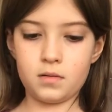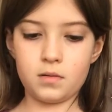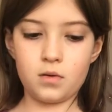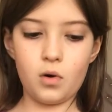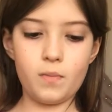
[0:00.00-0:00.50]

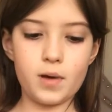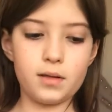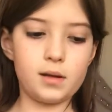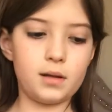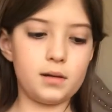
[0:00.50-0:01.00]
Oh, and
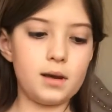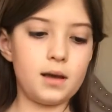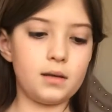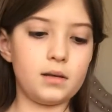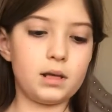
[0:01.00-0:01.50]
then
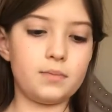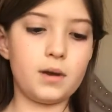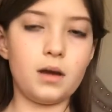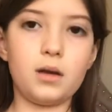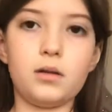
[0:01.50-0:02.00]
this
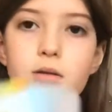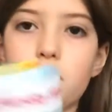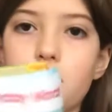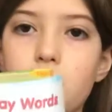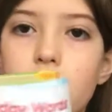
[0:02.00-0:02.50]
page
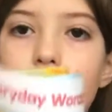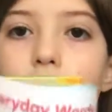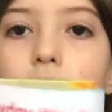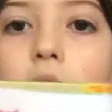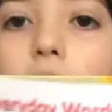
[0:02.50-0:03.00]
just
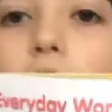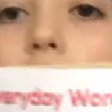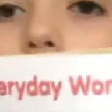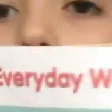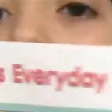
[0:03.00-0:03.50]

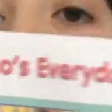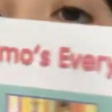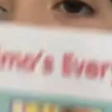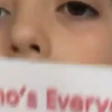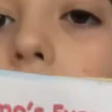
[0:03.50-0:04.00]

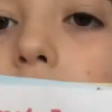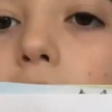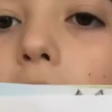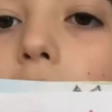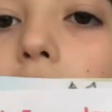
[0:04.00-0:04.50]
Elmo's
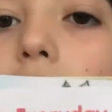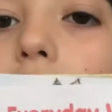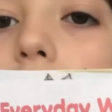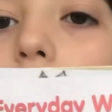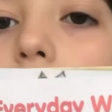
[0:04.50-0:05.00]

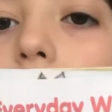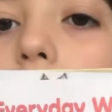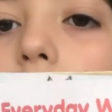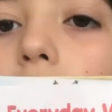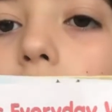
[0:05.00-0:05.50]

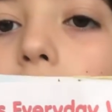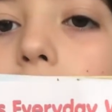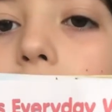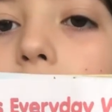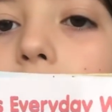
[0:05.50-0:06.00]

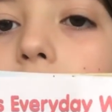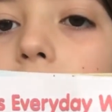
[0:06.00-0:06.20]
every...